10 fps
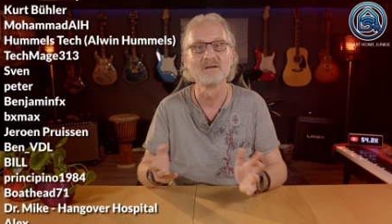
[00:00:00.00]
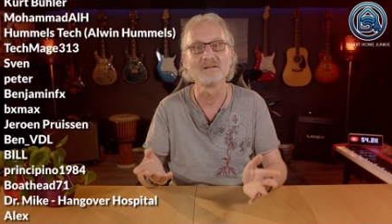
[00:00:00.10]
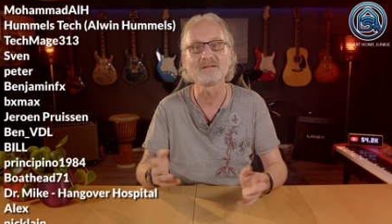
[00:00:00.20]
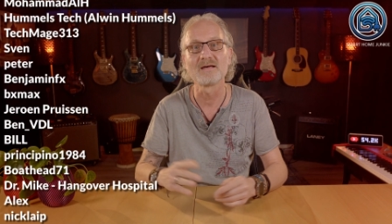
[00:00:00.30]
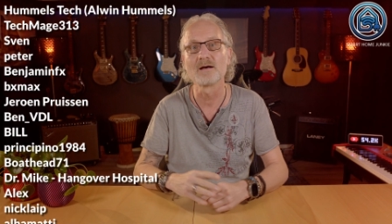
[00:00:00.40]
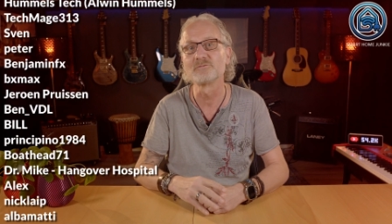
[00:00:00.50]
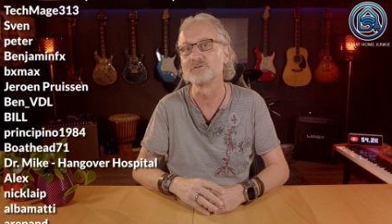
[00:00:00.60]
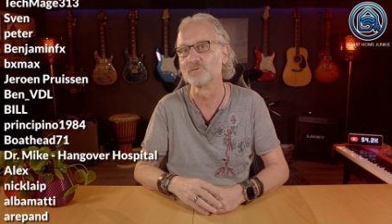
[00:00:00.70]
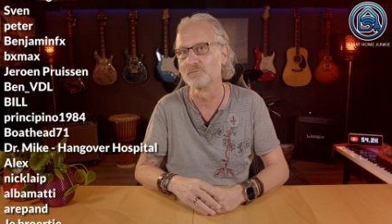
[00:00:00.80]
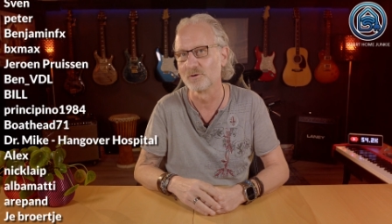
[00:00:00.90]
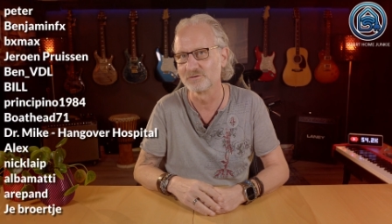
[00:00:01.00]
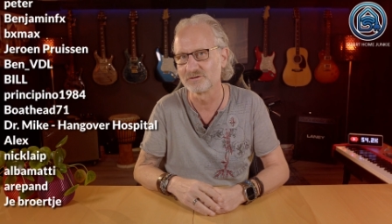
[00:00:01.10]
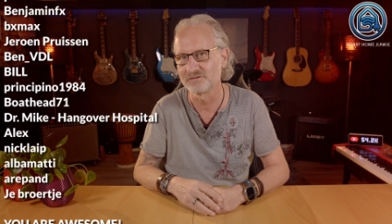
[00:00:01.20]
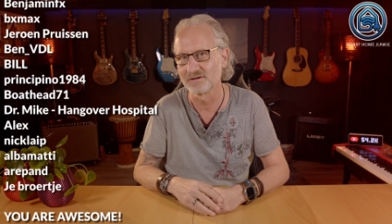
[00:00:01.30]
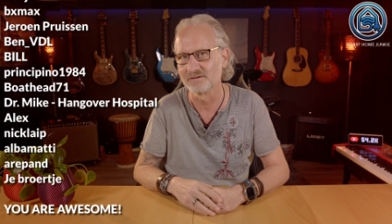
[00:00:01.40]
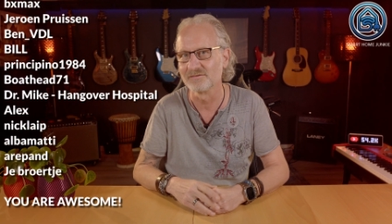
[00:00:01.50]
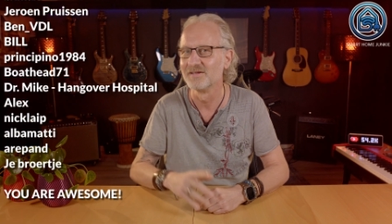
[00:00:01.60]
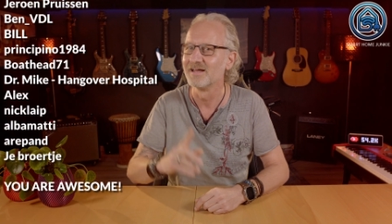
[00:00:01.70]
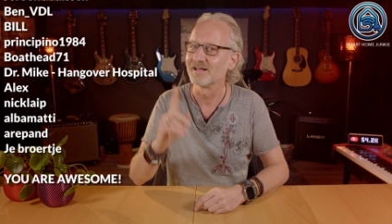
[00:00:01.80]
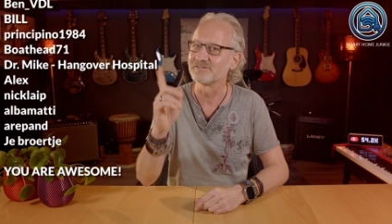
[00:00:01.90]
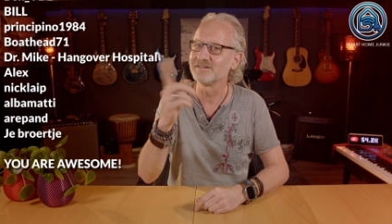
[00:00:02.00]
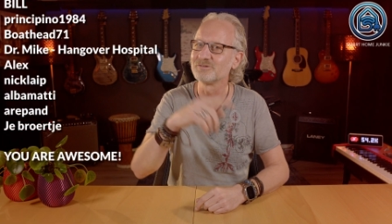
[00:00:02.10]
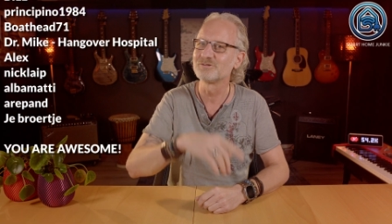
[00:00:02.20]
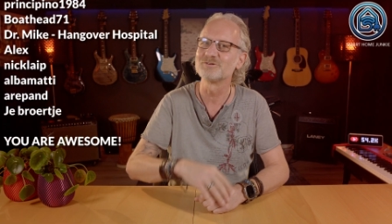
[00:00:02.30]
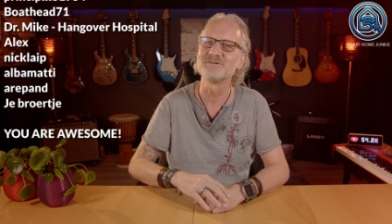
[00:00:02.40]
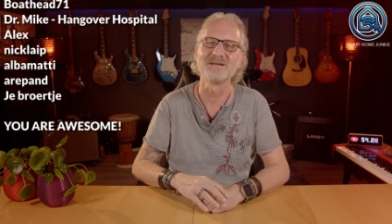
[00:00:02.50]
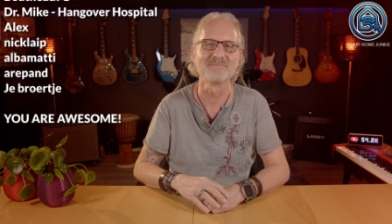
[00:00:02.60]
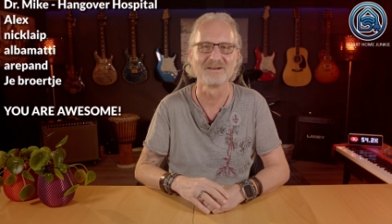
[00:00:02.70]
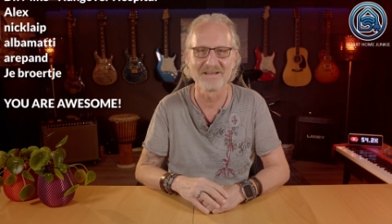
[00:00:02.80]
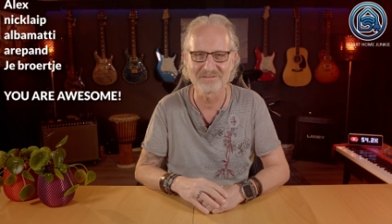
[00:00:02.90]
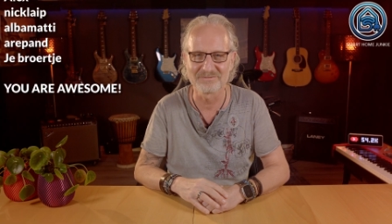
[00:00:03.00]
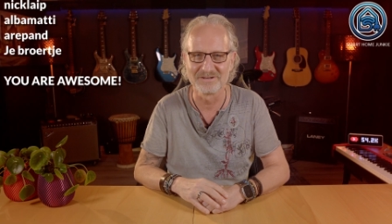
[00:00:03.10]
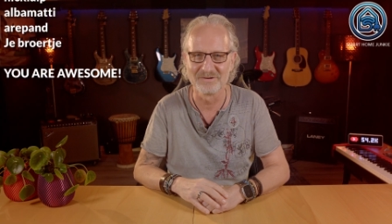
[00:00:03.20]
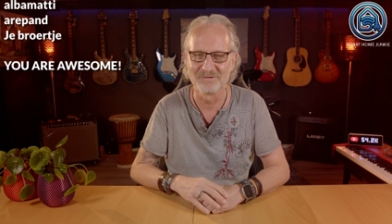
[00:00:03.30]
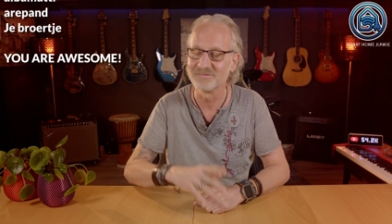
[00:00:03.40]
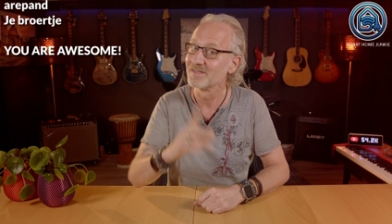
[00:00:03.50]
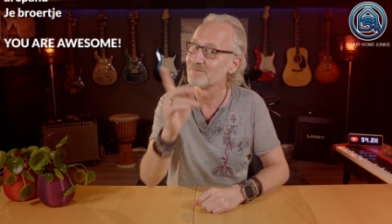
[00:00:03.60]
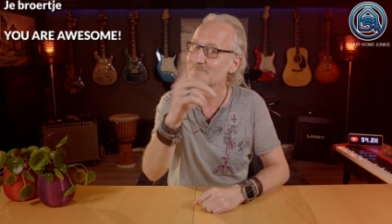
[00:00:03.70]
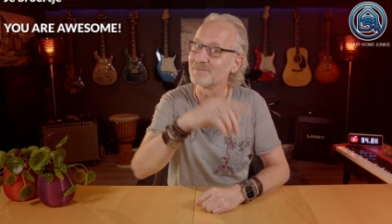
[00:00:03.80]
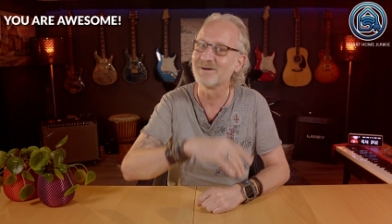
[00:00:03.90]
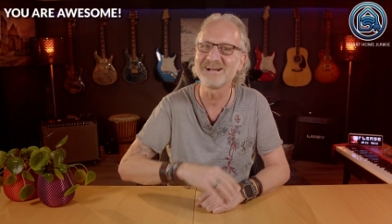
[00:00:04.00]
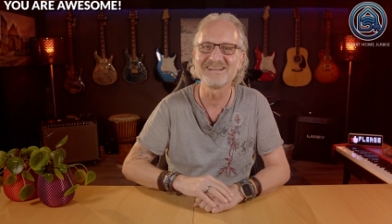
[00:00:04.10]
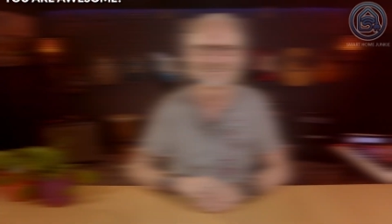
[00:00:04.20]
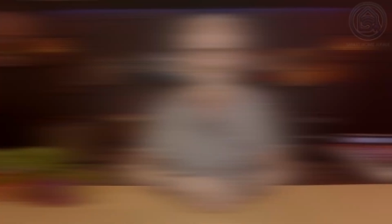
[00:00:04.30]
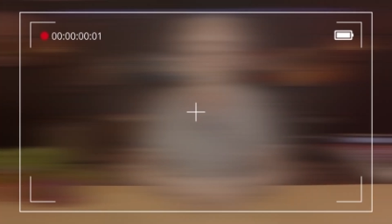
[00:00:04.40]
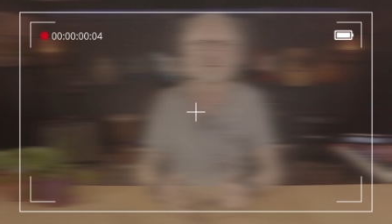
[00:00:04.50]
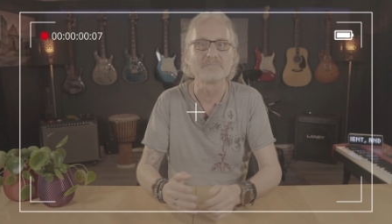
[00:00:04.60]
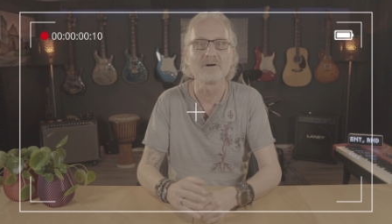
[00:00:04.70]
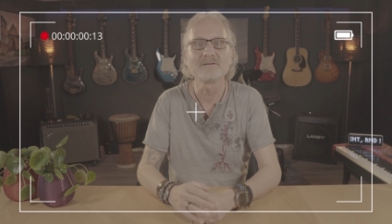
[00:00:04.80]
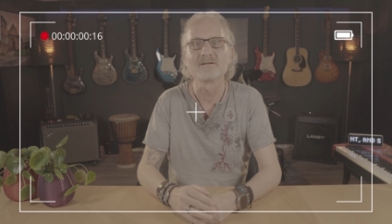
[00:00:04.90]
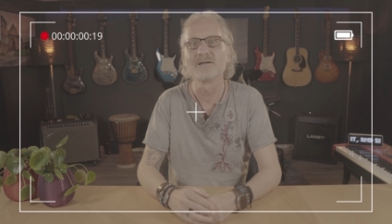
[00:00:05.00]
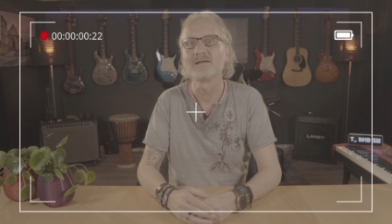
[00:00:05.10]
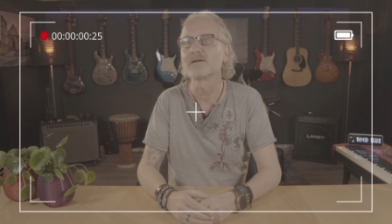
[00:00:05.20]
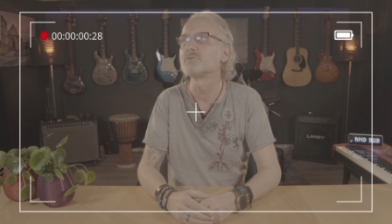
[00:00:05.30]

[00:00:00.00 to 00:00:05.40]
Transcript: That helps to grow this channel. I'll see you soon in my next video. Bye bye. You can find the link.